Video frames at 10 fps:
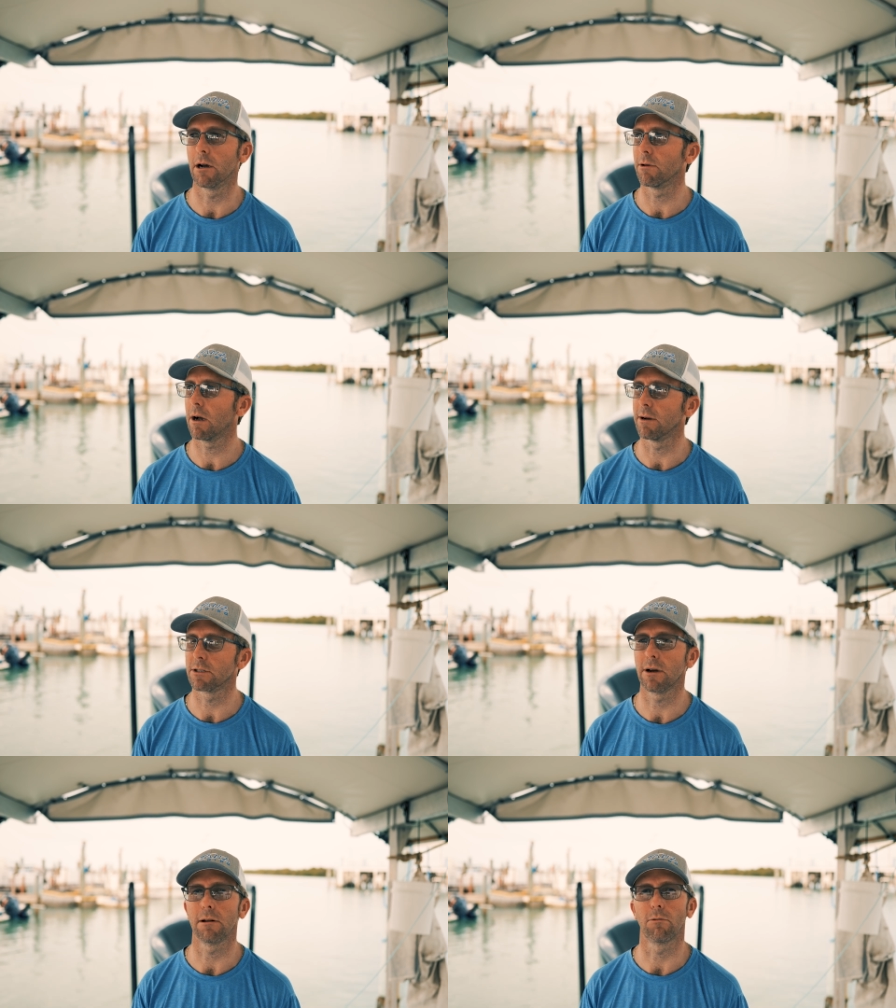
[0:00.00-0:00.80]
We always
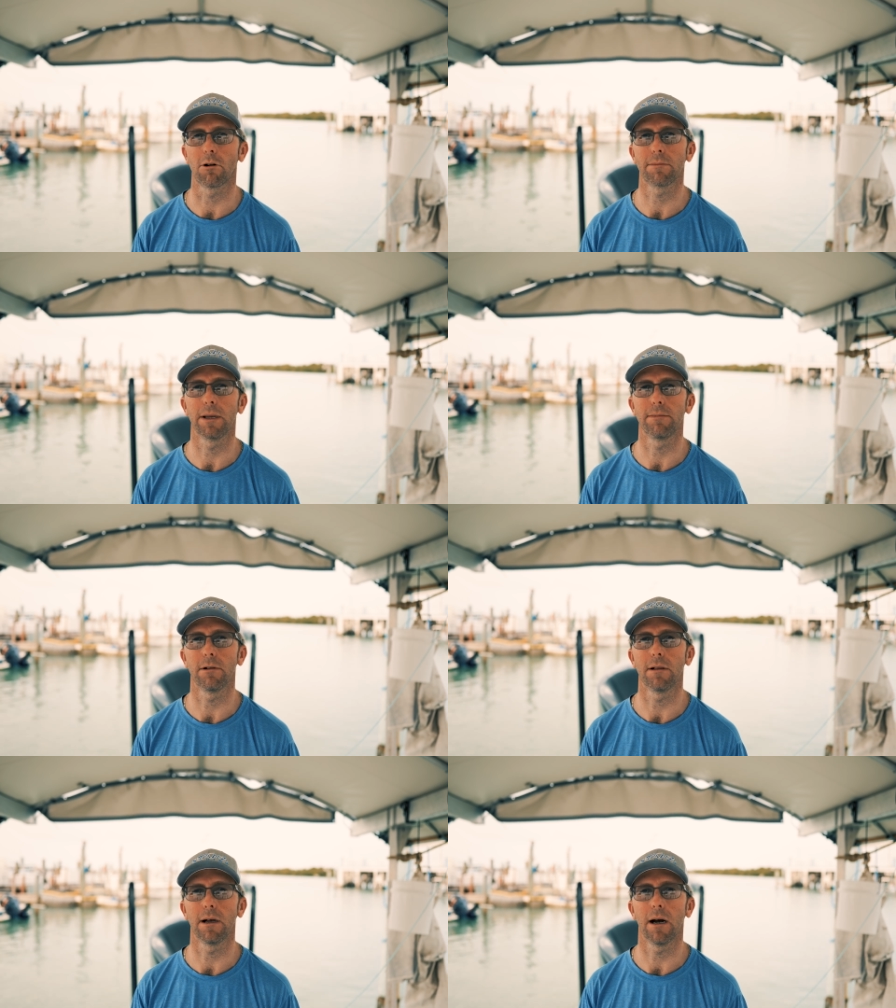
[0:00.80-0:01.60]
try to work
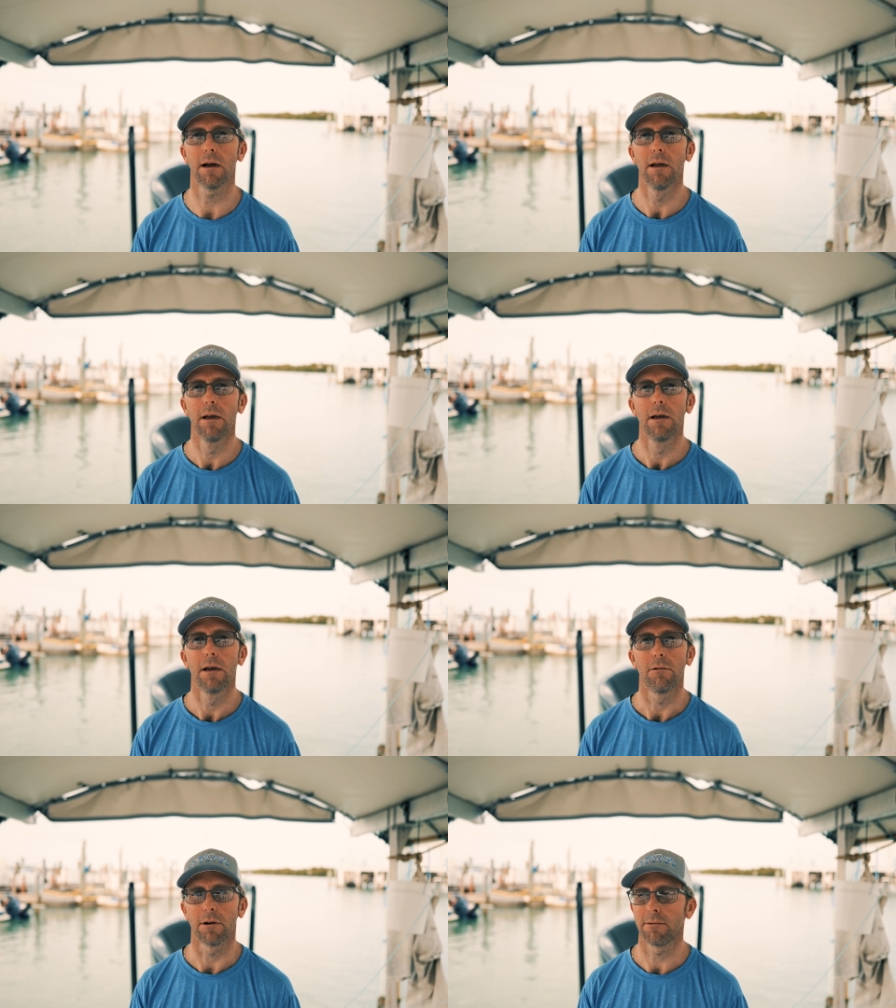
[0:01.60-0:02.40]
people
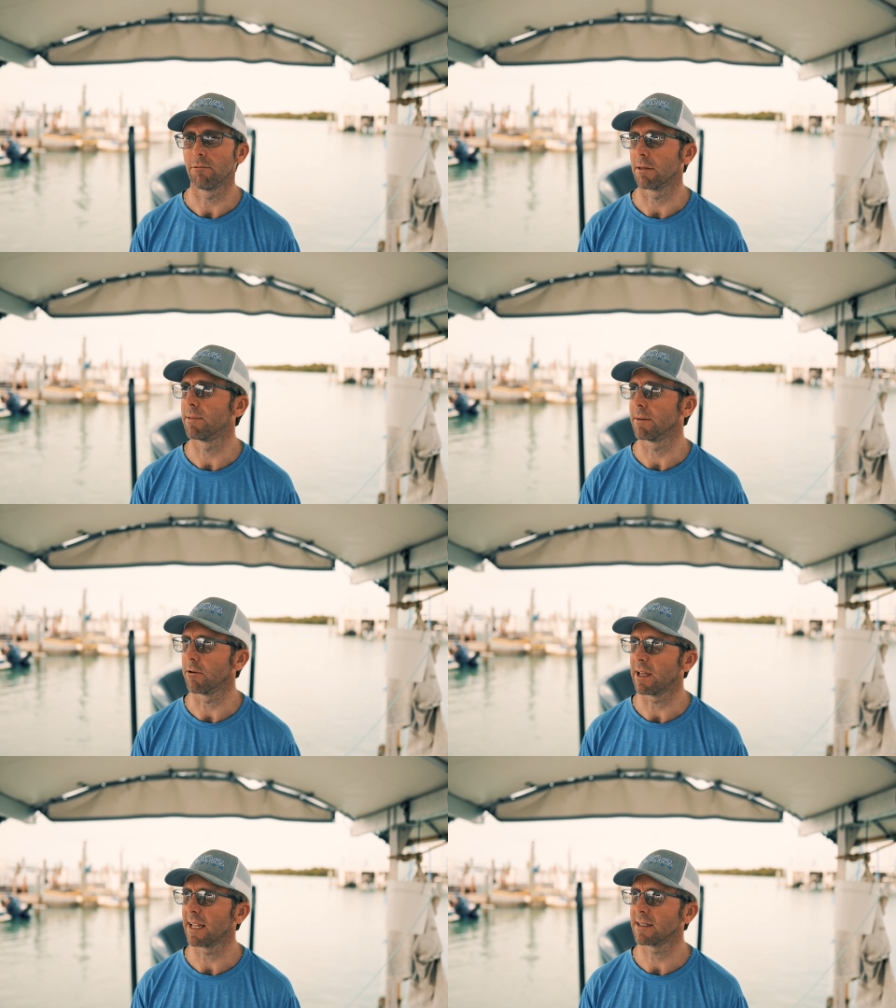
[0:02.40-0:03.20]
with
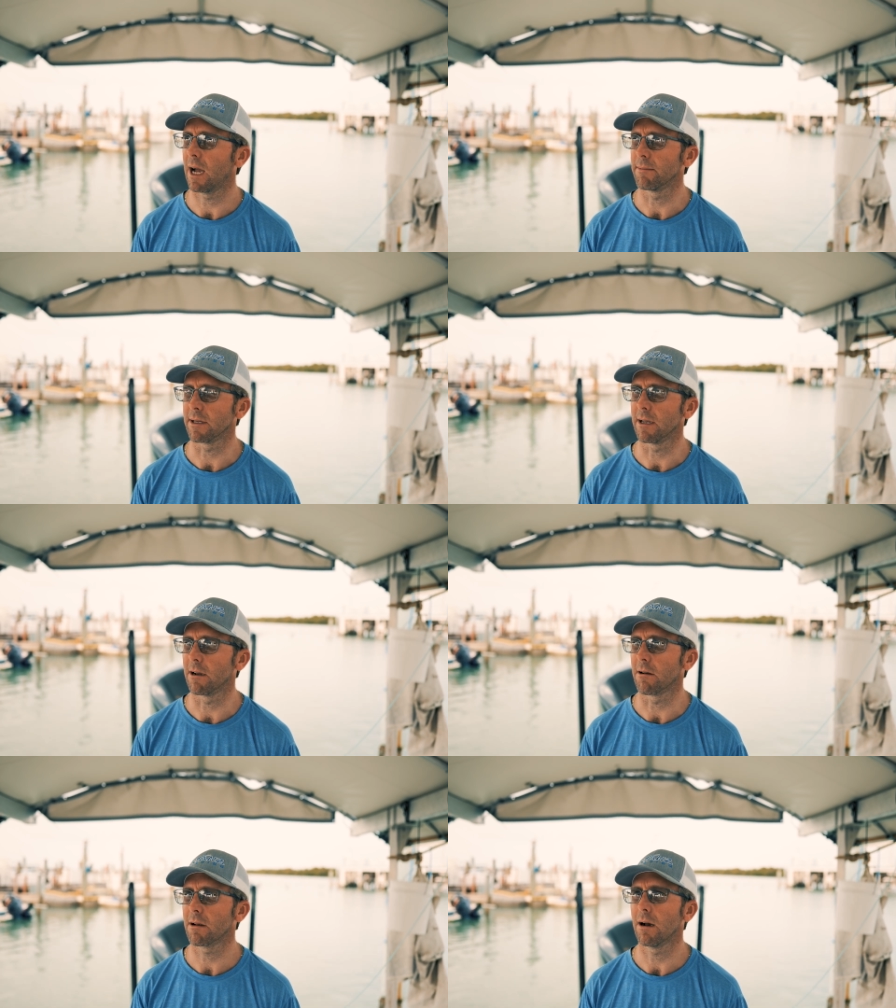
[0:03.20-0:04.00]
people that time of
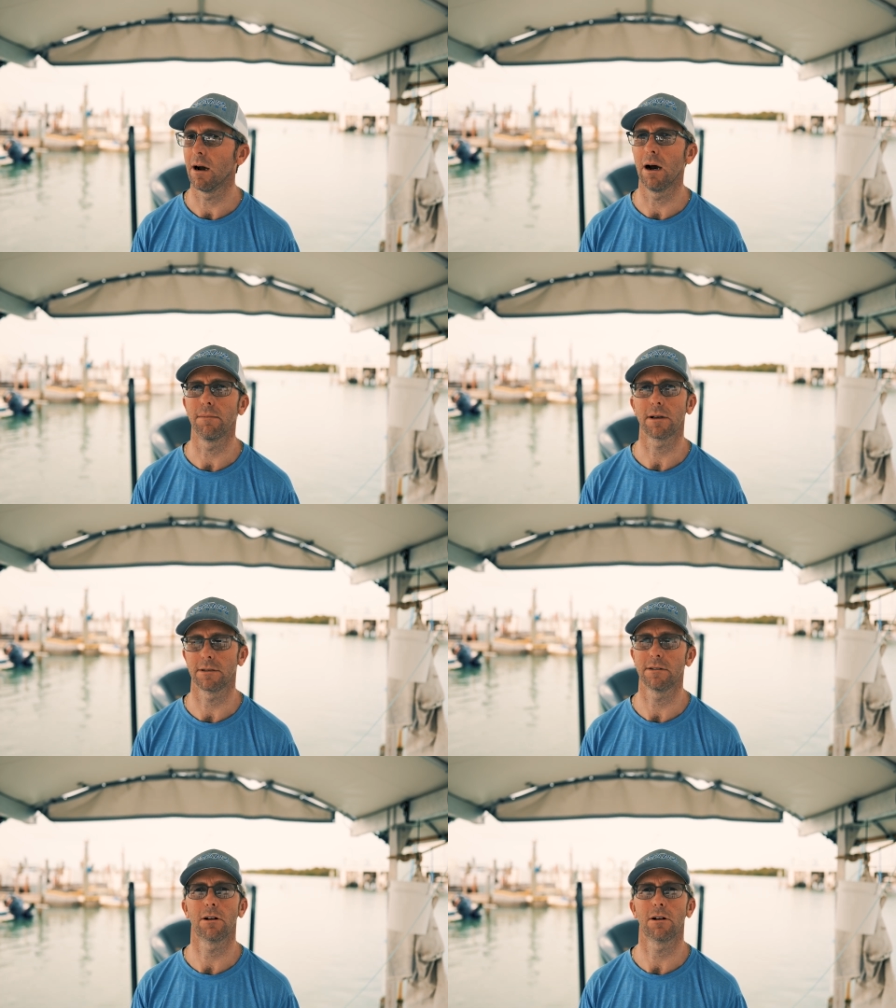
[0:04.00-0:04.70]
year, because it's